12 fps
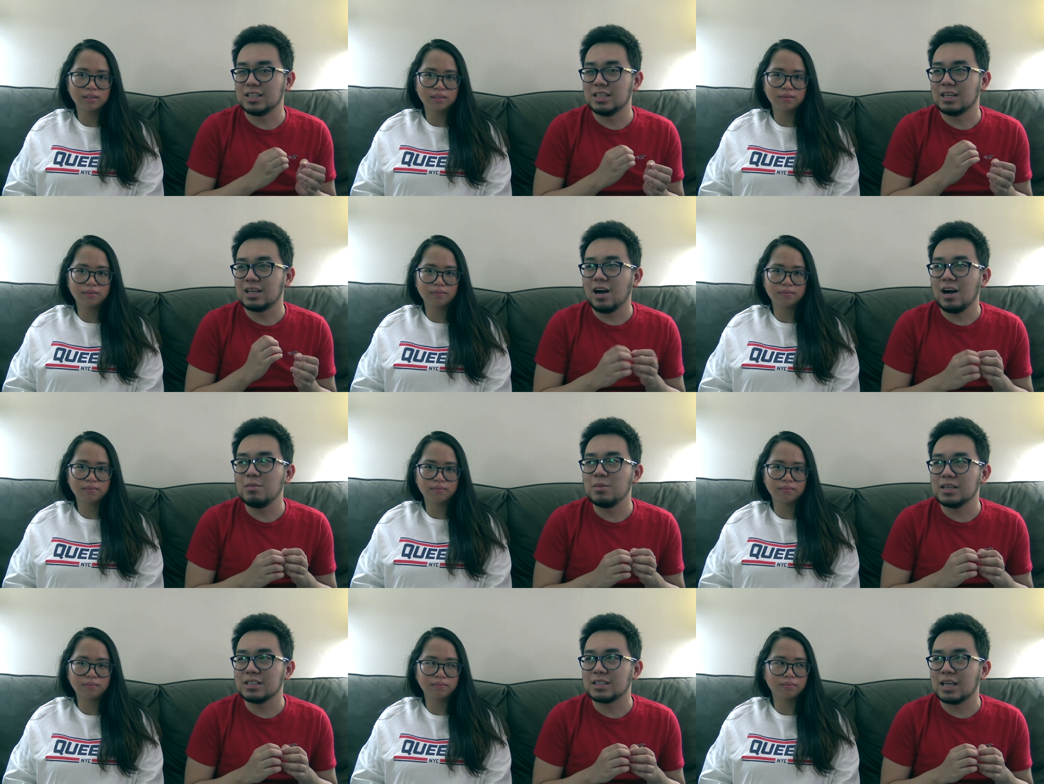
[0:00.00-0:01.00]
Speaker 1: in the
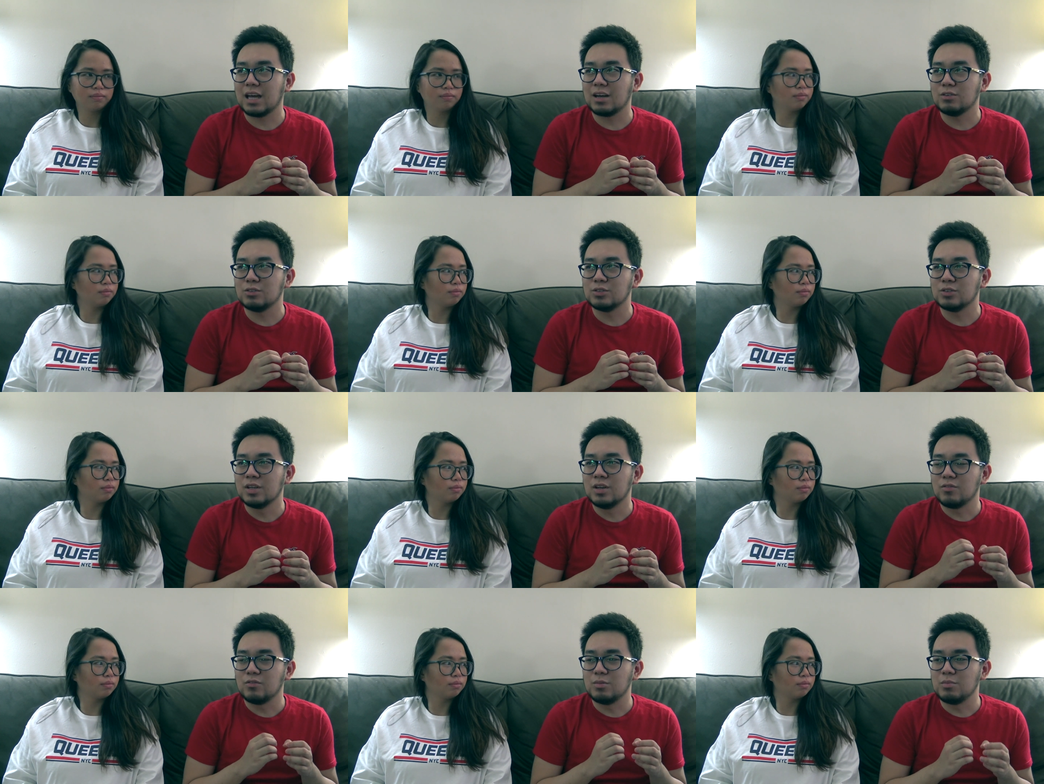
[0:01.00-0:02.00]
comics, I don't
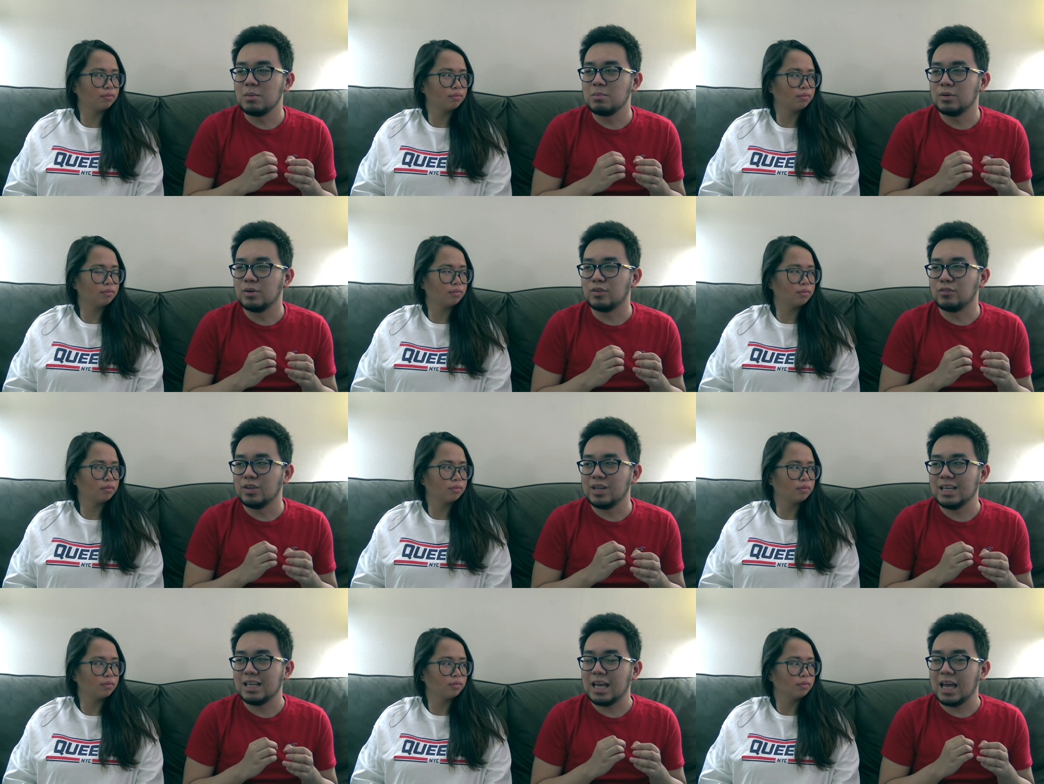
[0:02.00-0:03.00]
remember
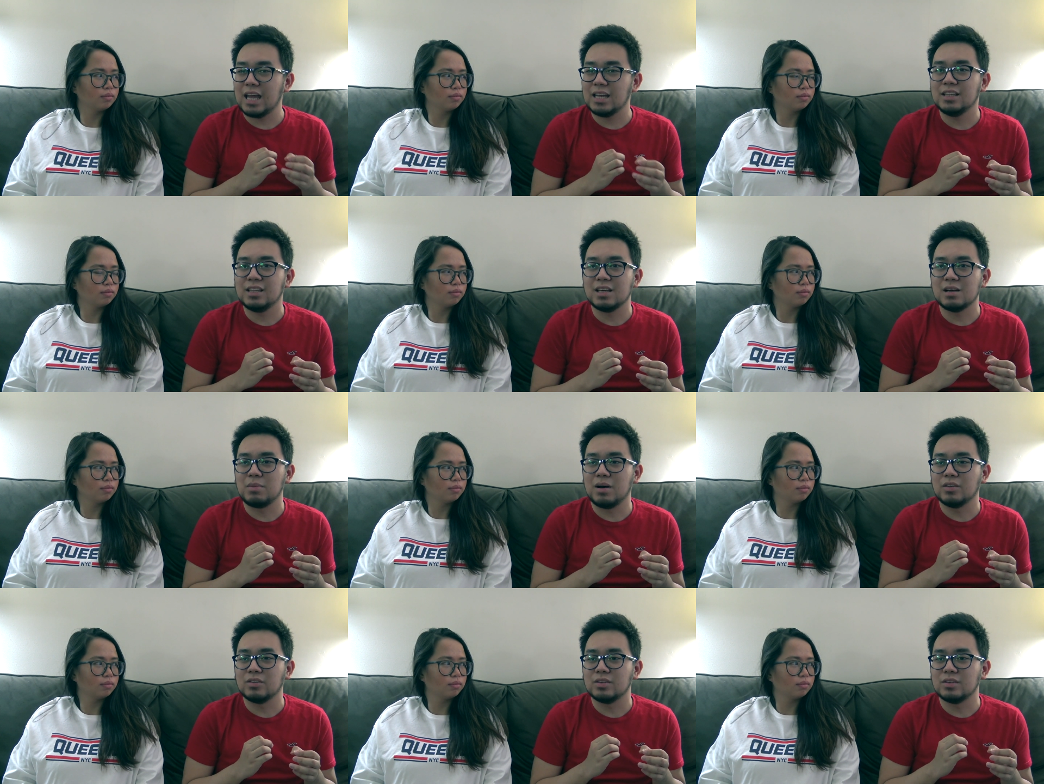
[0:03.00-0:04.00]
reading anything
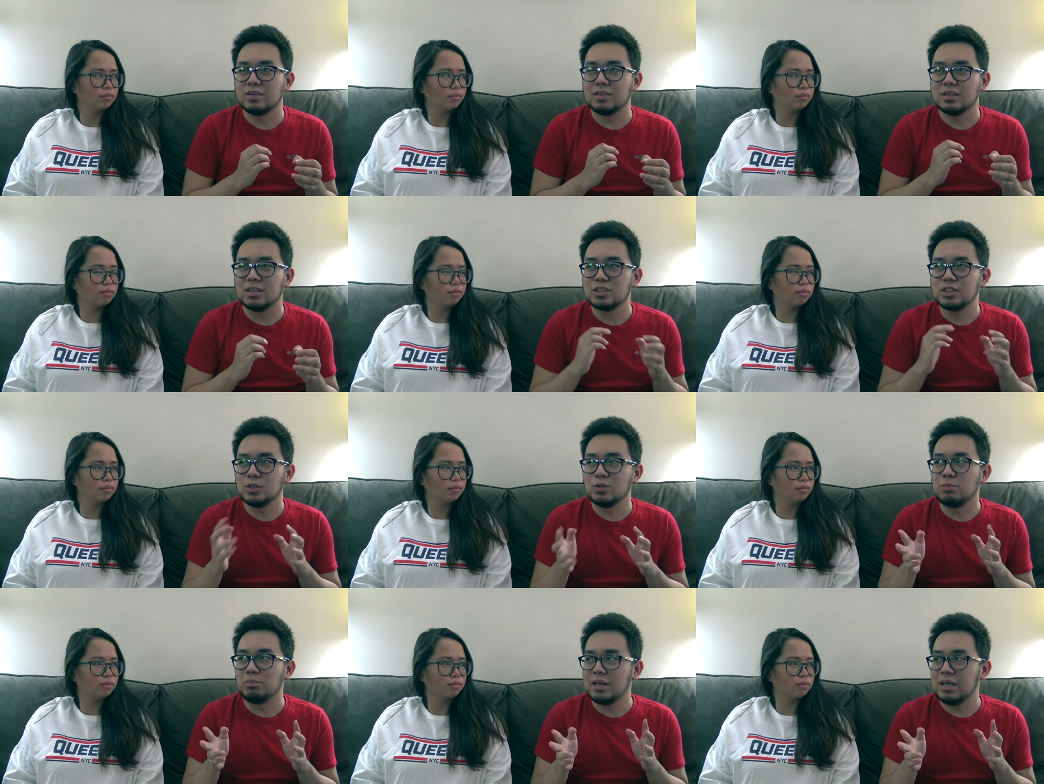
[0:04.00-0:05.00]
about the
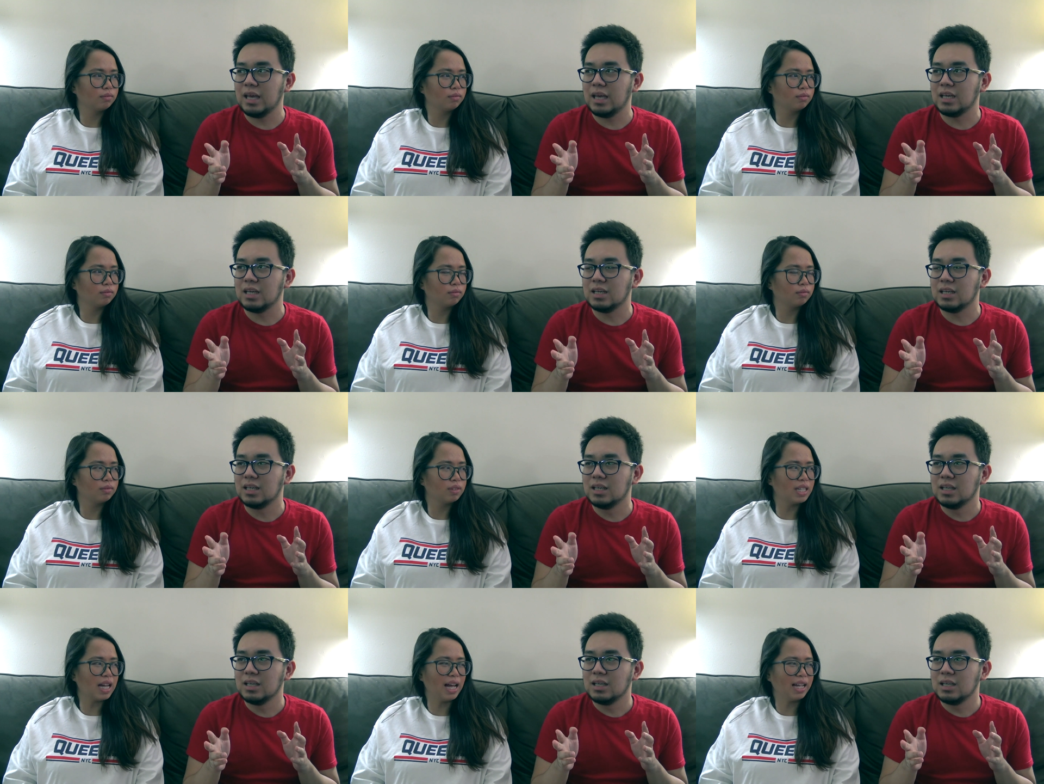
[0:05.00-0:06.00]
two being
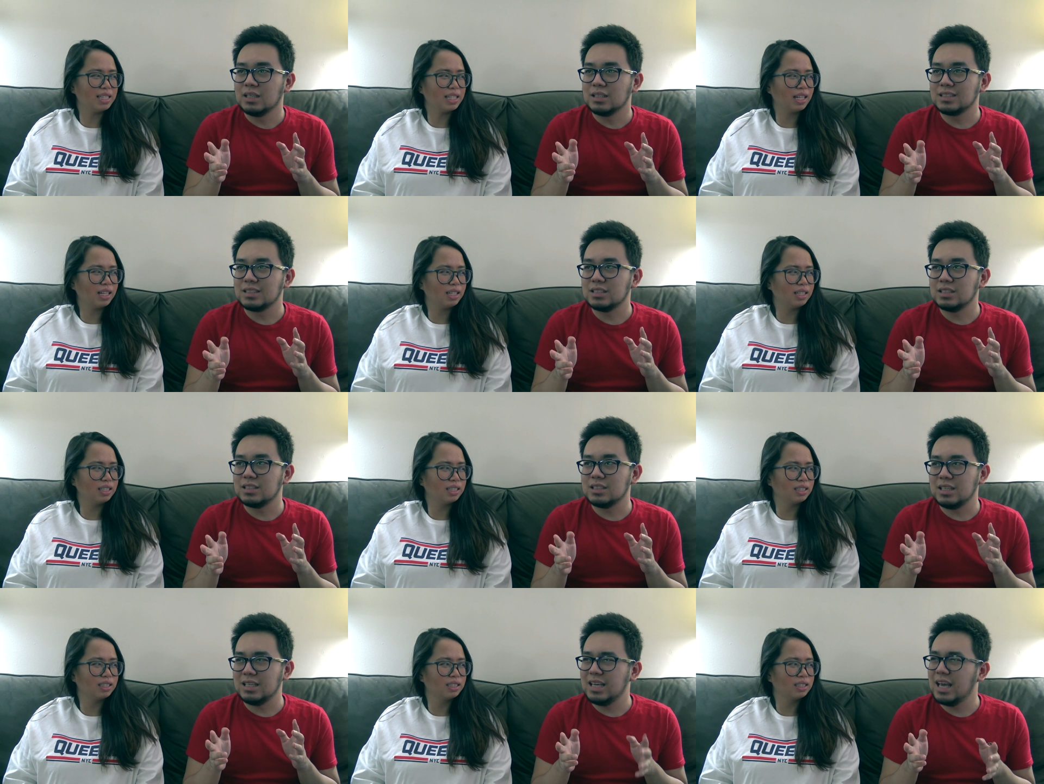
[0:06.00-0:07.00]
Speaker 2: tied together.
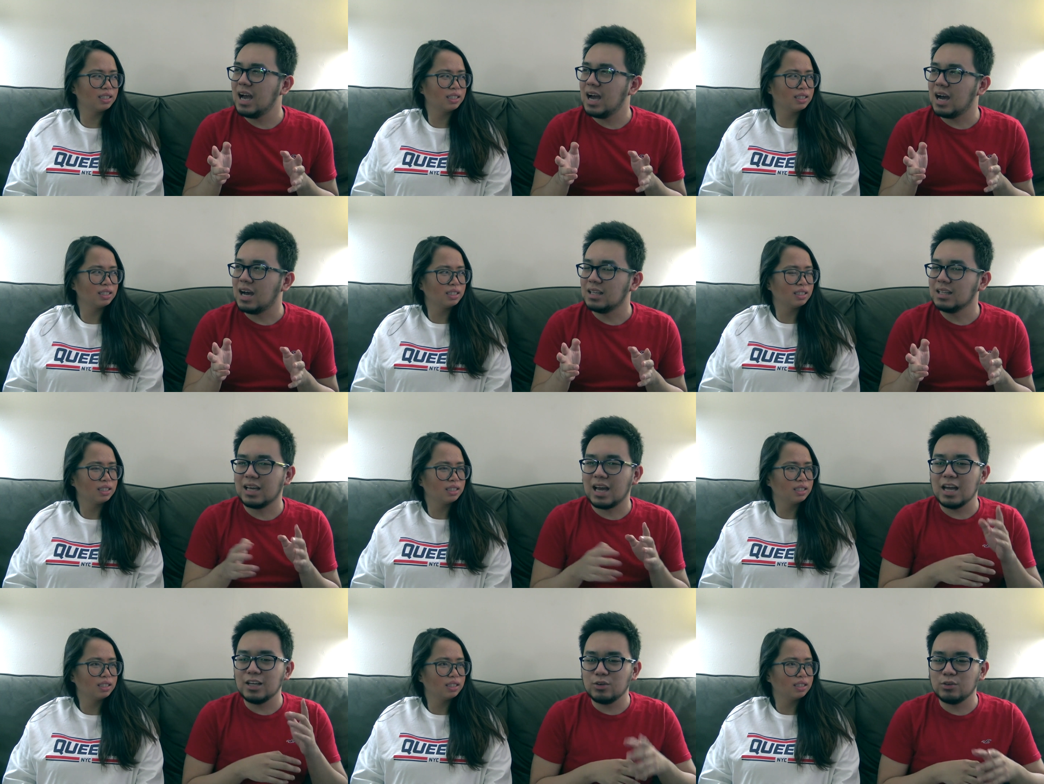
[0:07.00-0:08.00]
Speaker 1: Yeah, like
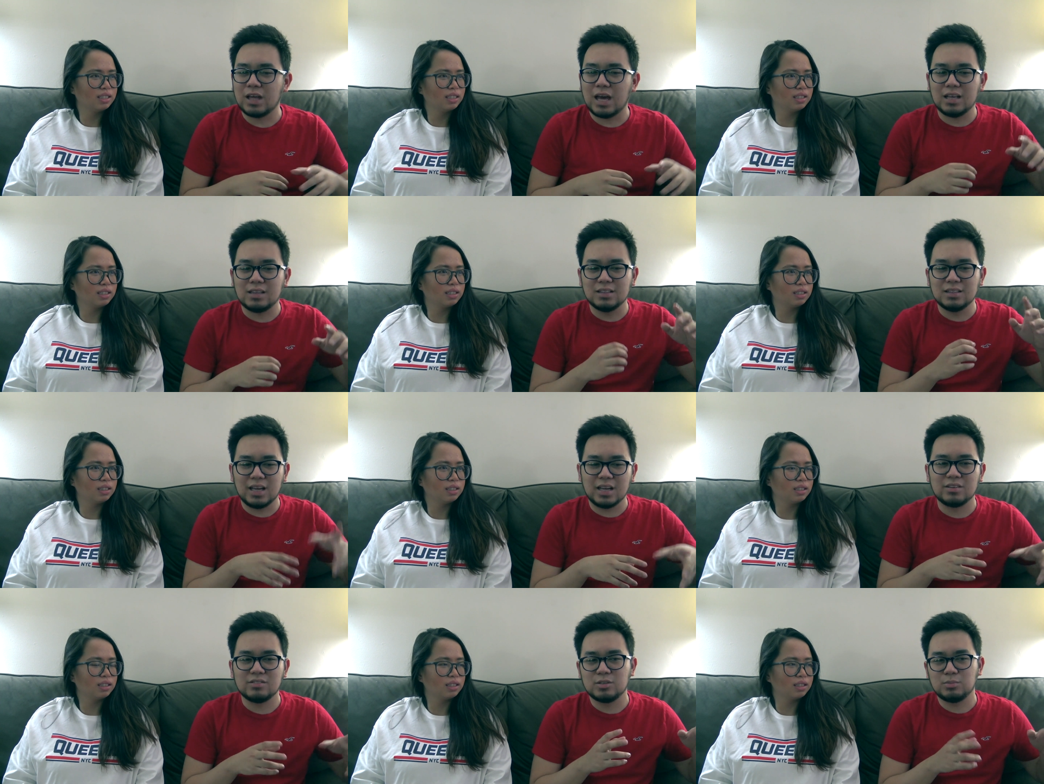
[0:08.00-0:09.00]
I know that the
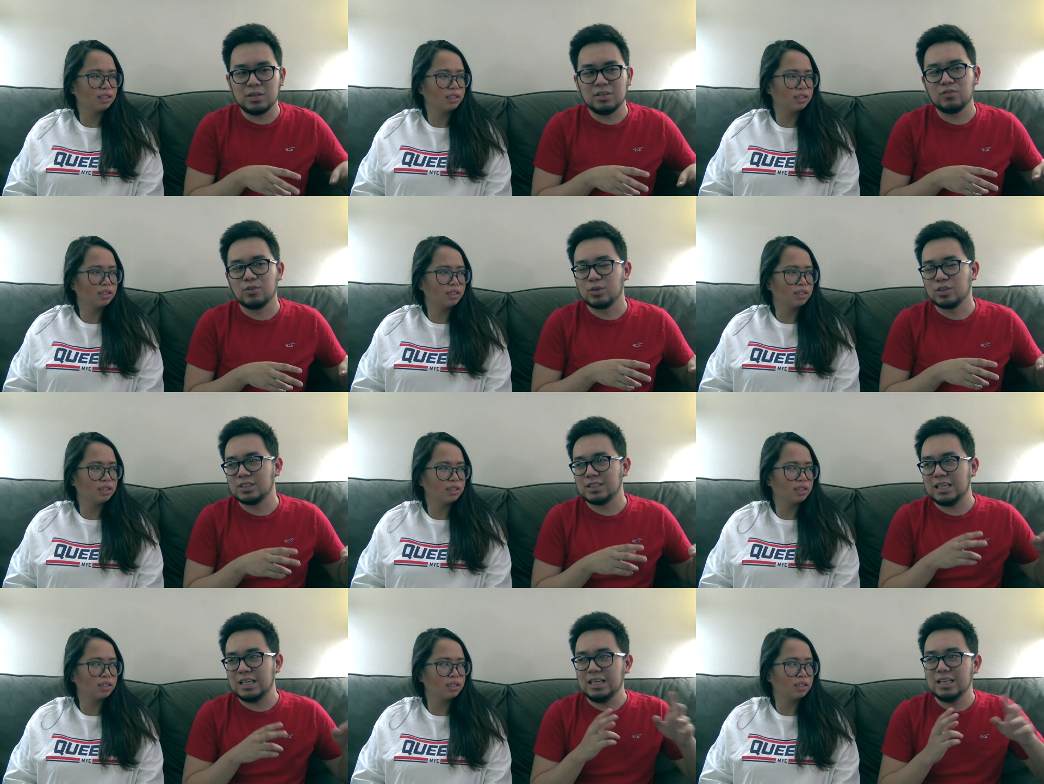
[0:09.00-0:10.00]
negative speed force
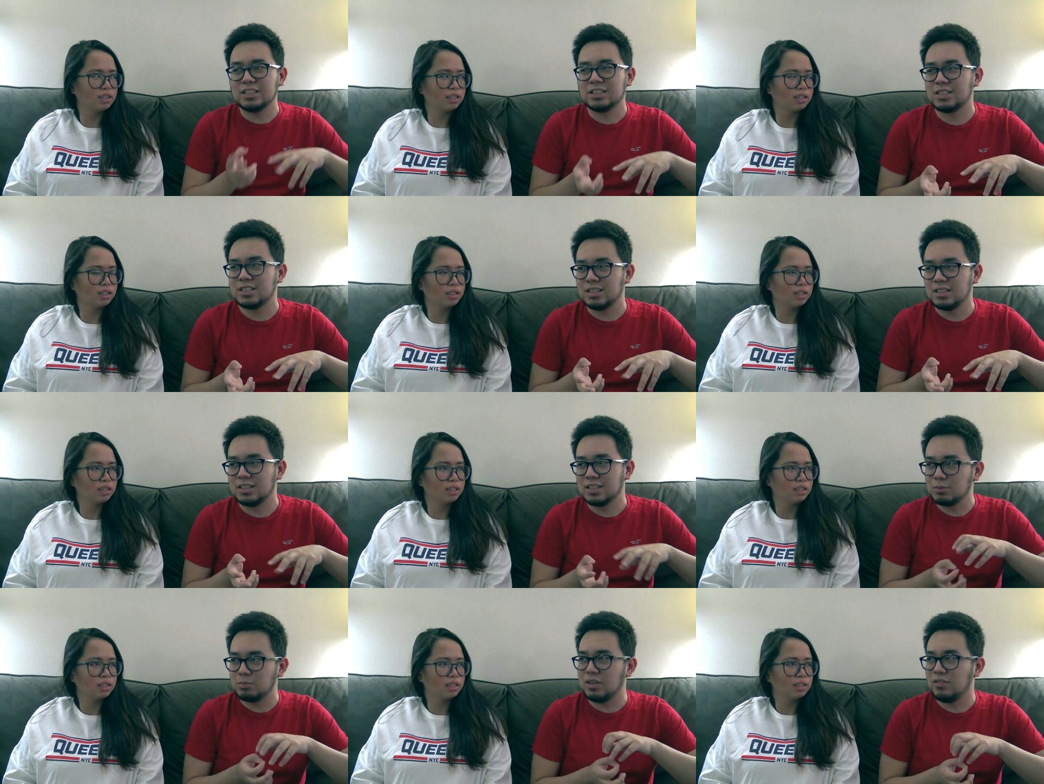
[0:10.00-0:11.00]
eats the
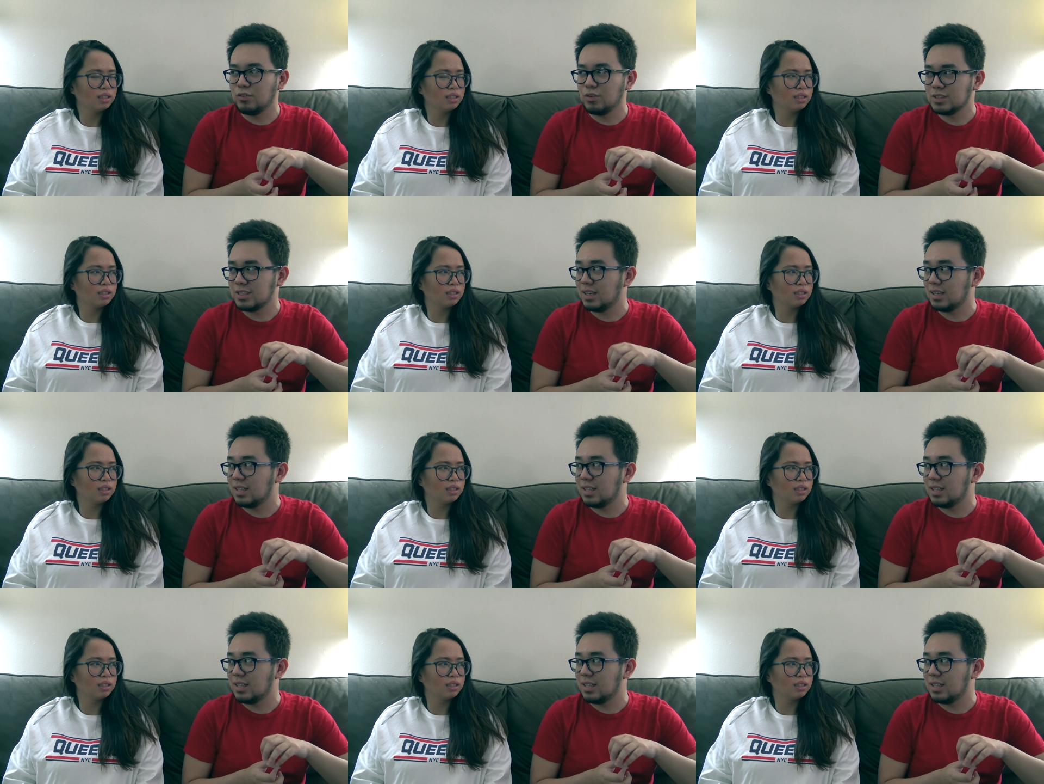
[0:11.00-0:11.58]
speed force like a